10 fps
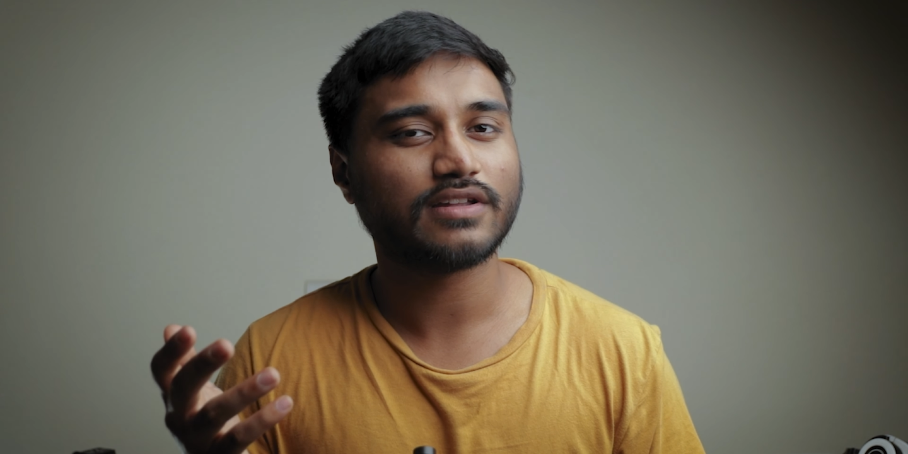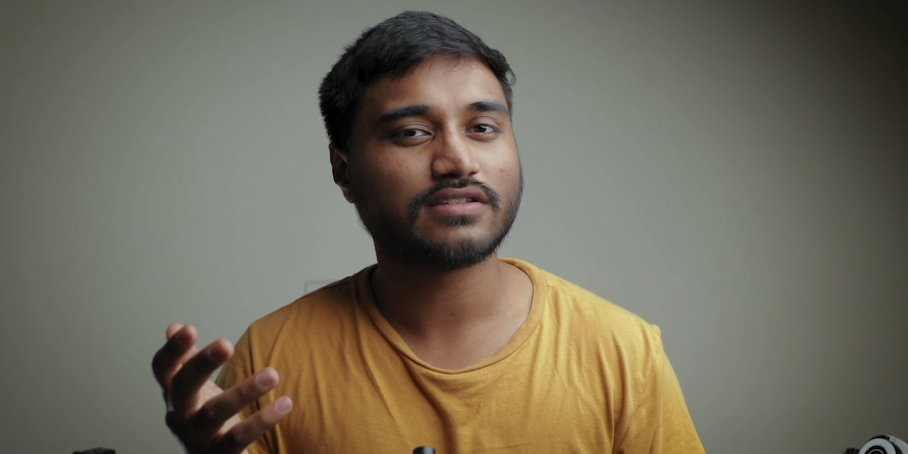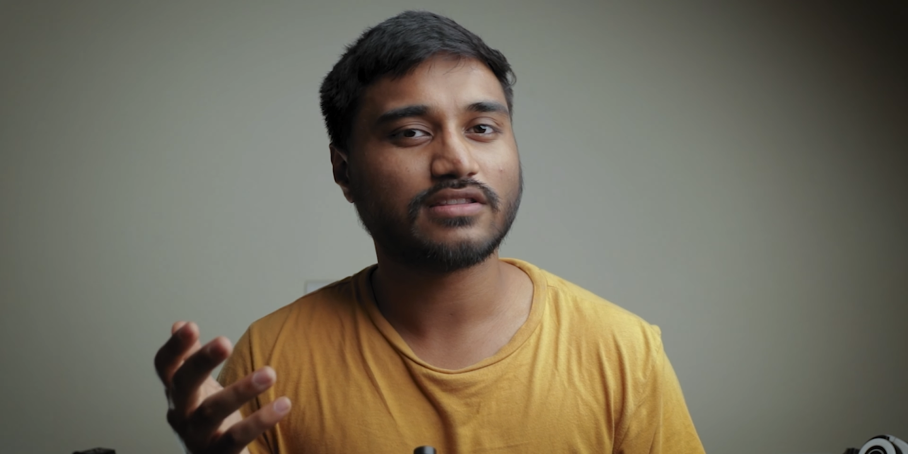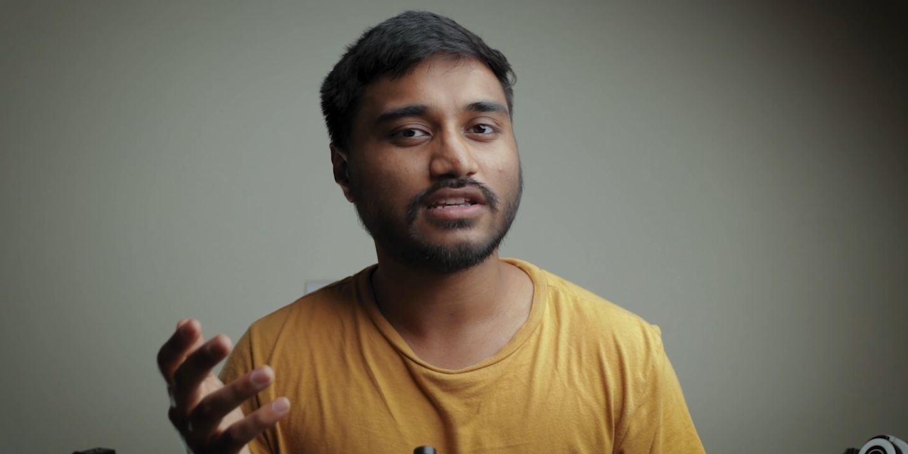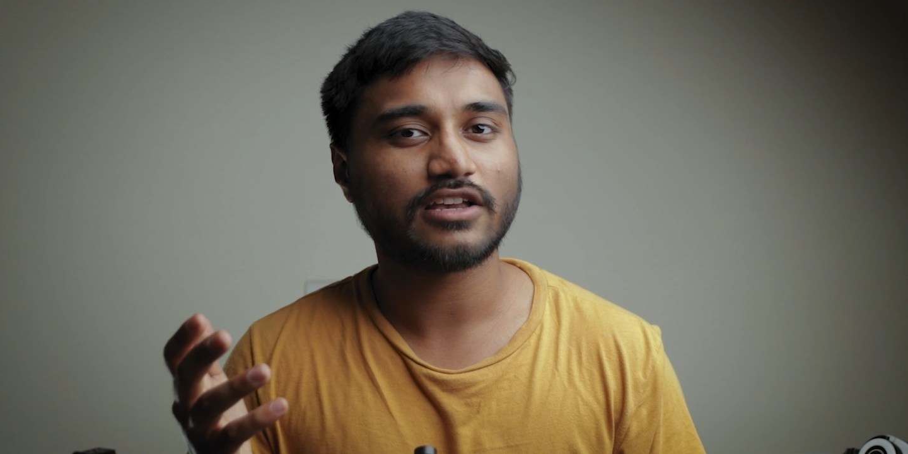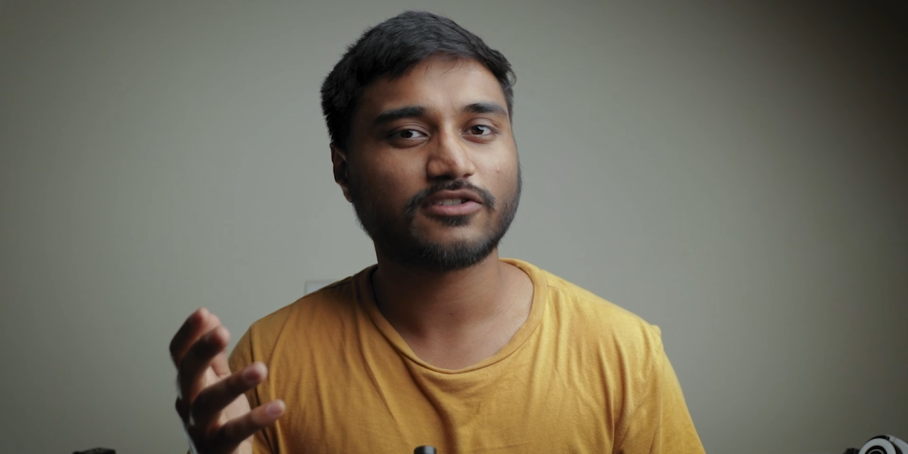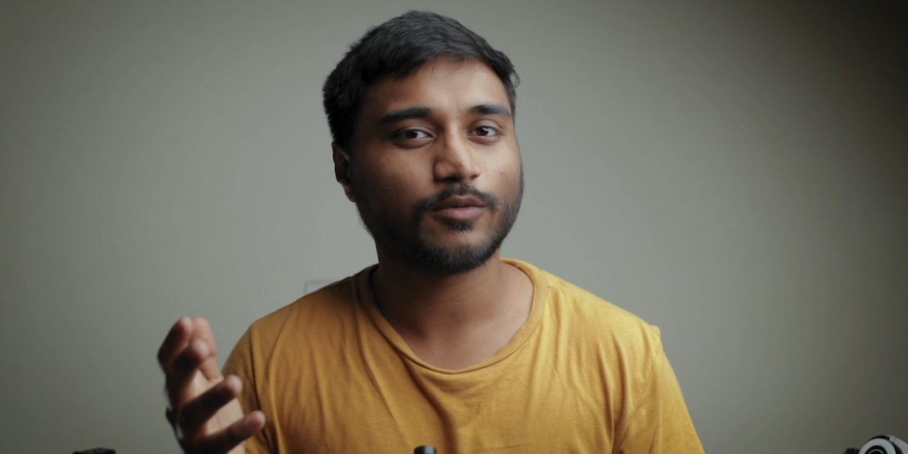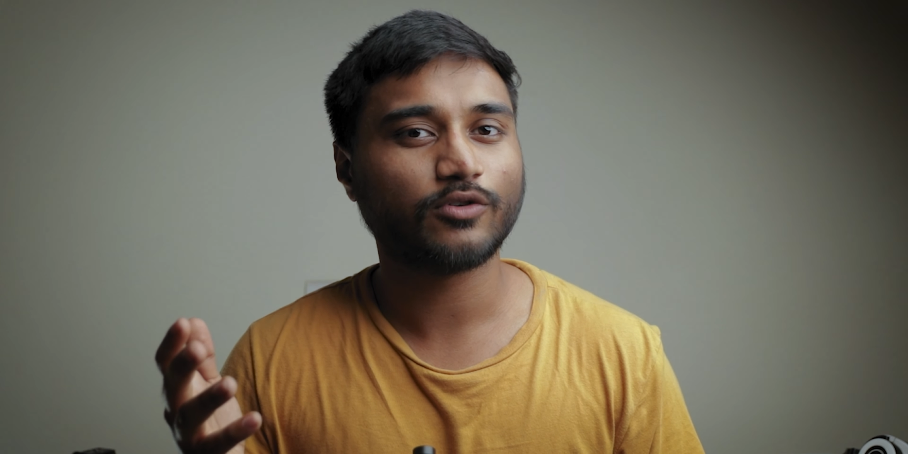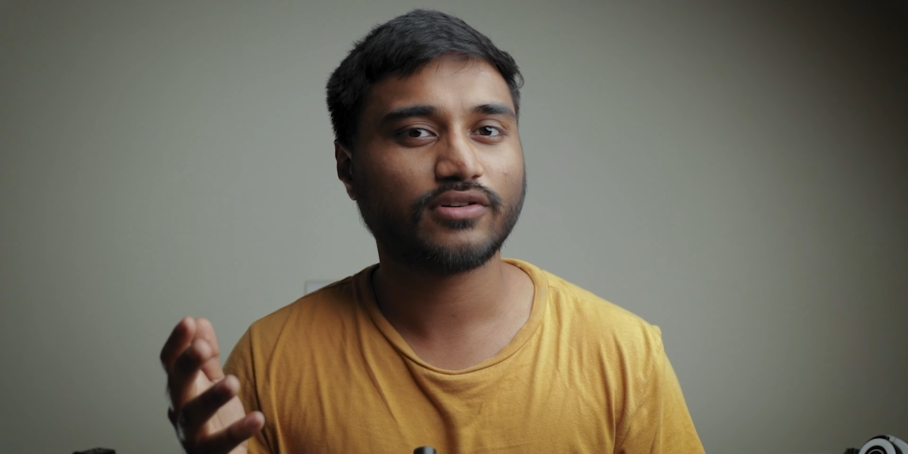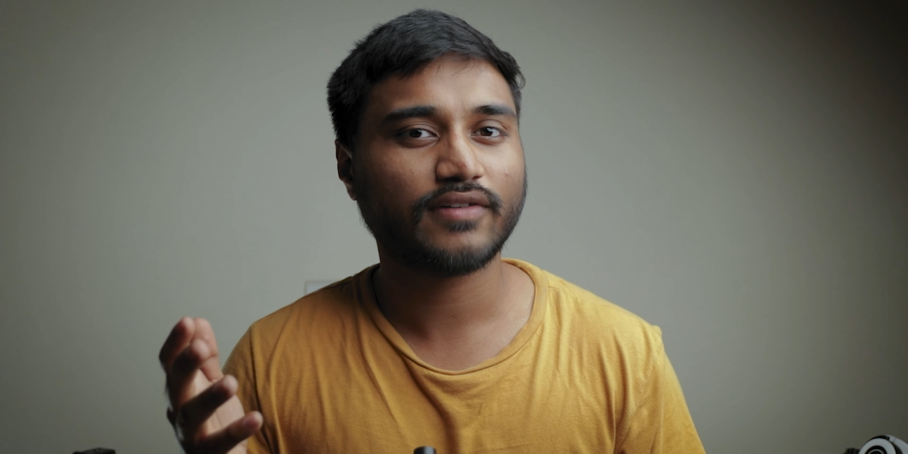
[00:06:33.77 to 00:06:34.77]
with the
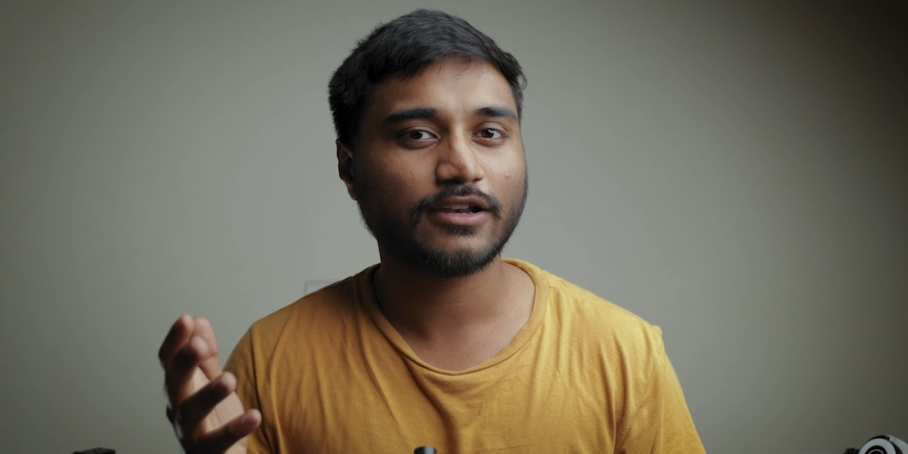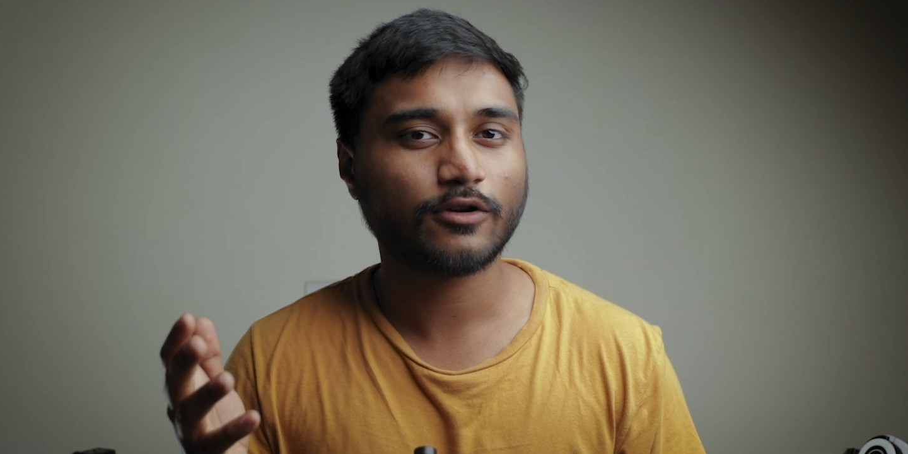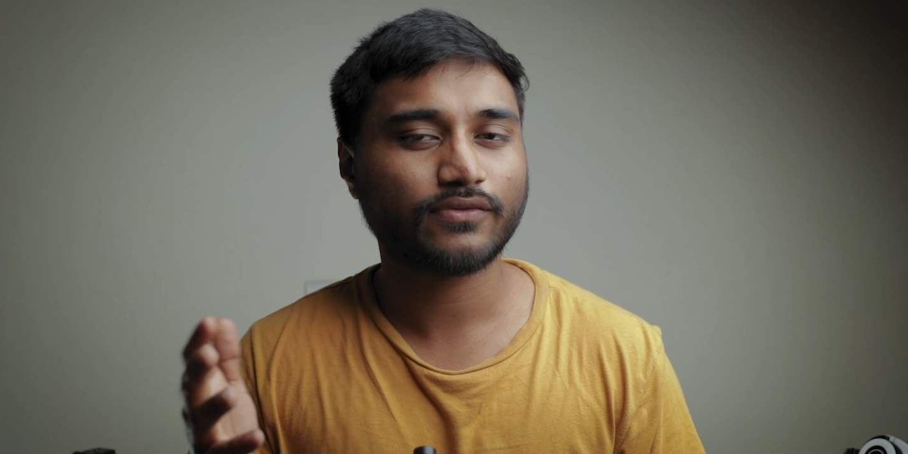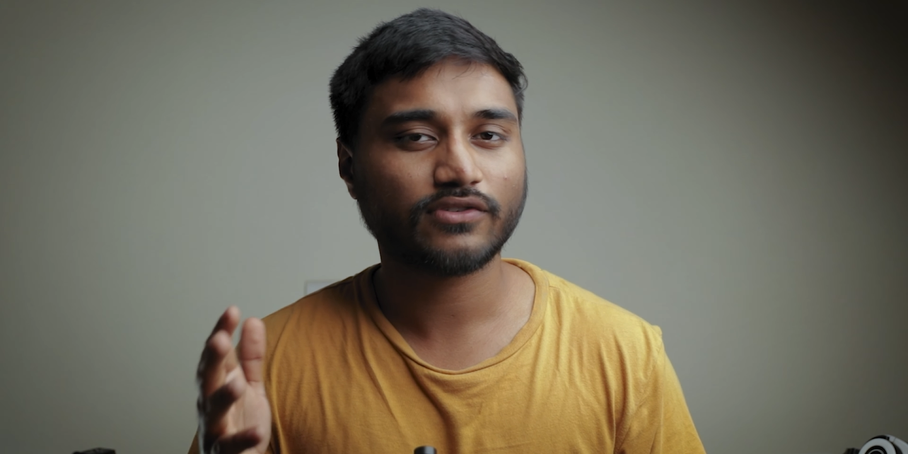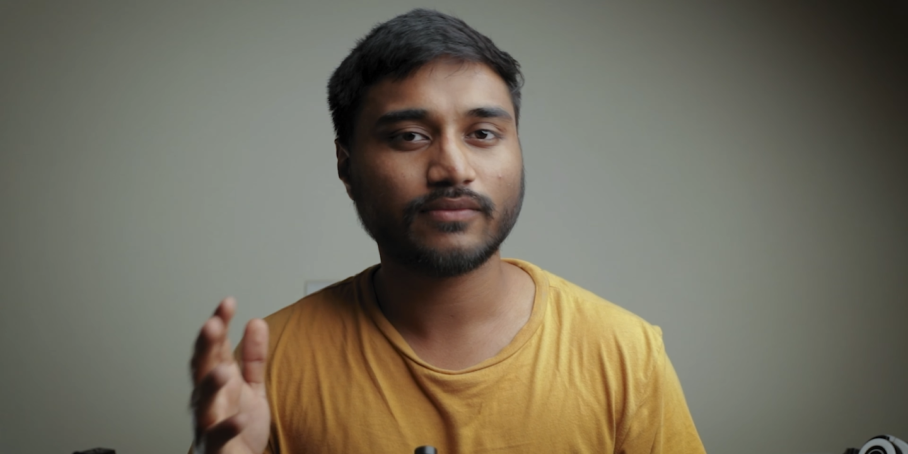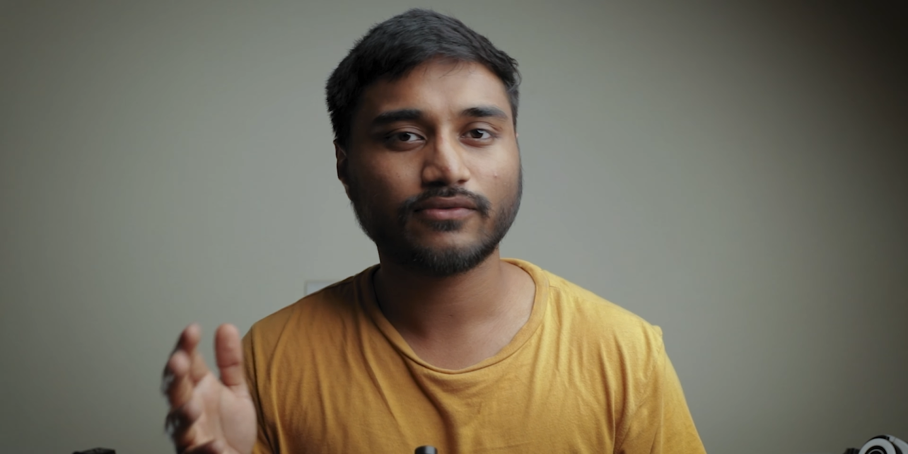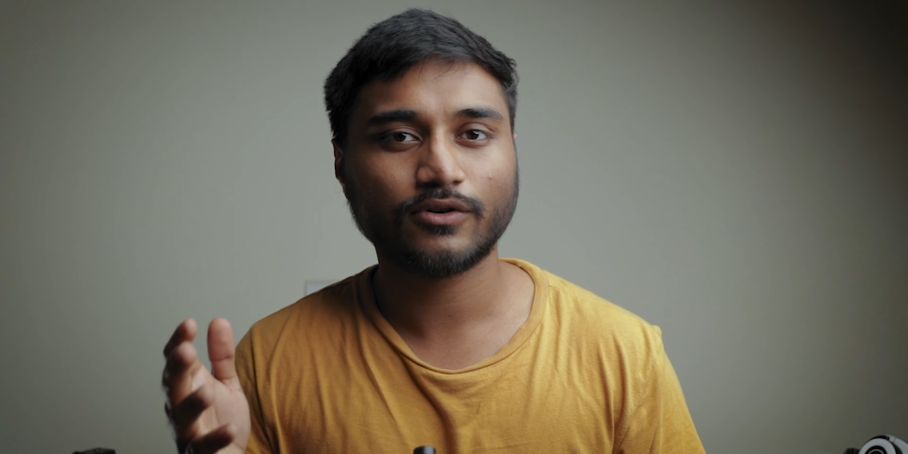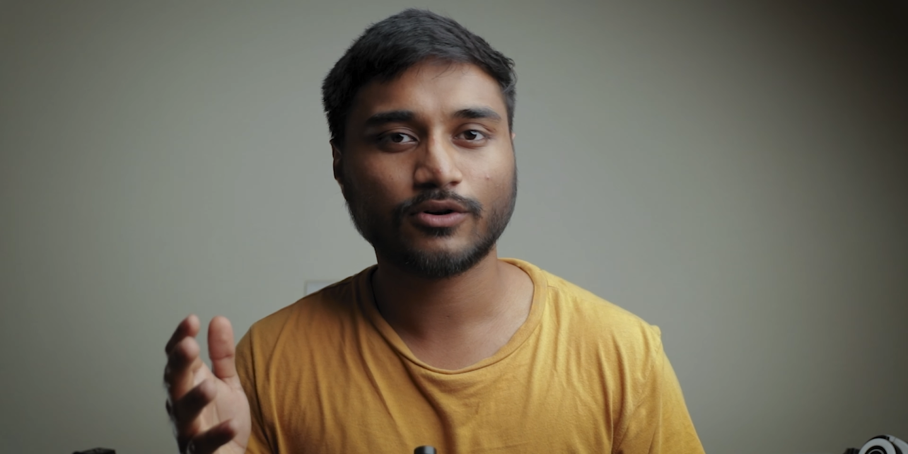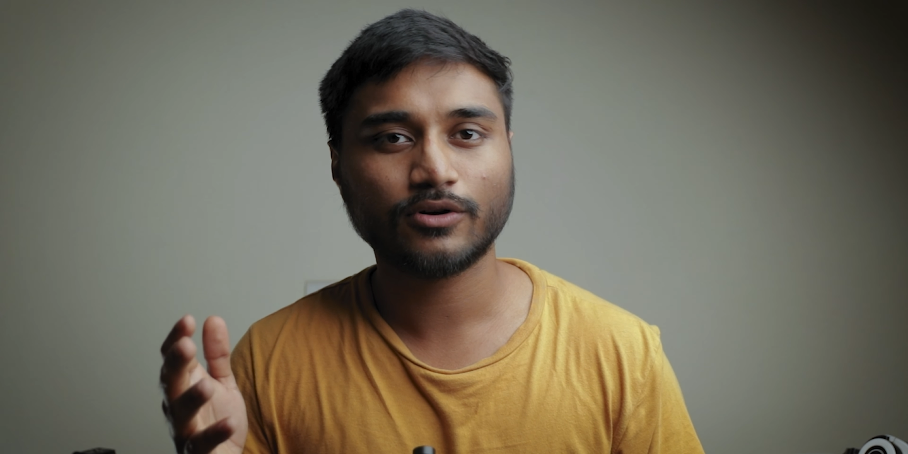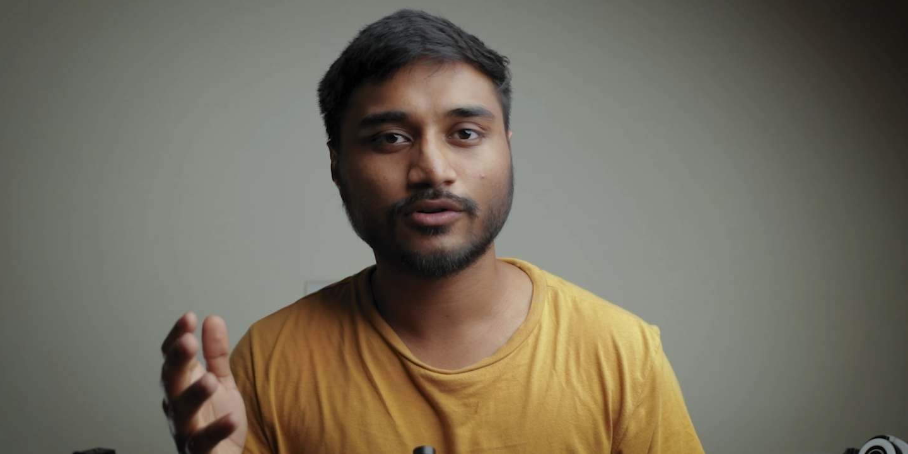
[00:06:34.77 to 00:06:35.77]
exposure value of some
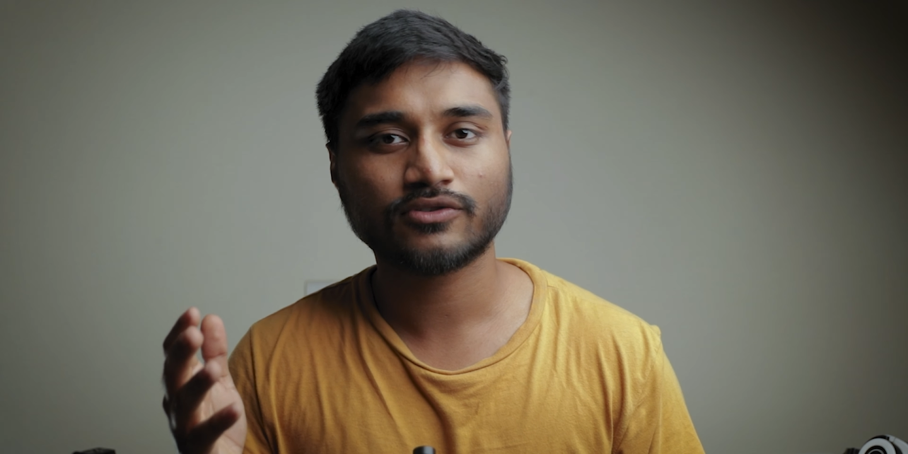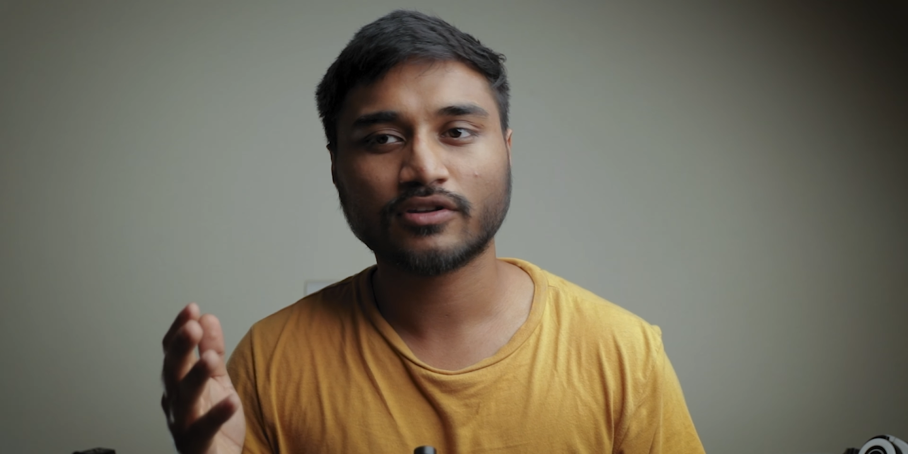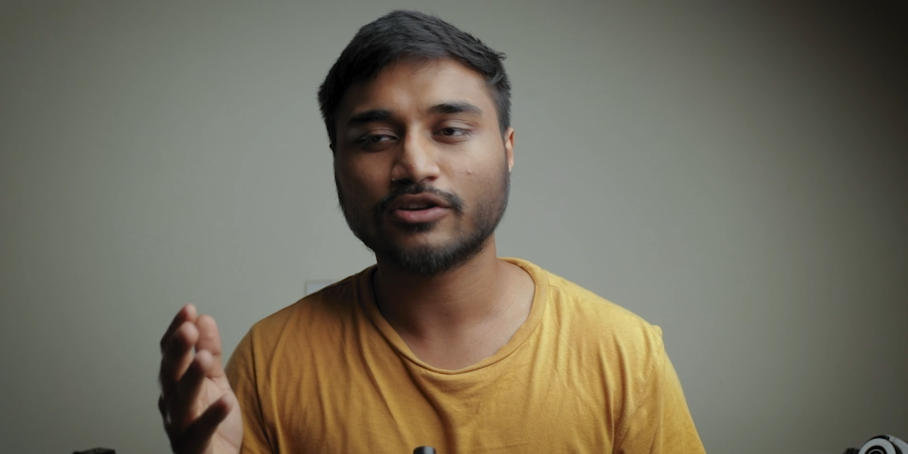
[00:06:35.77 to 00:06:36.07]
photos,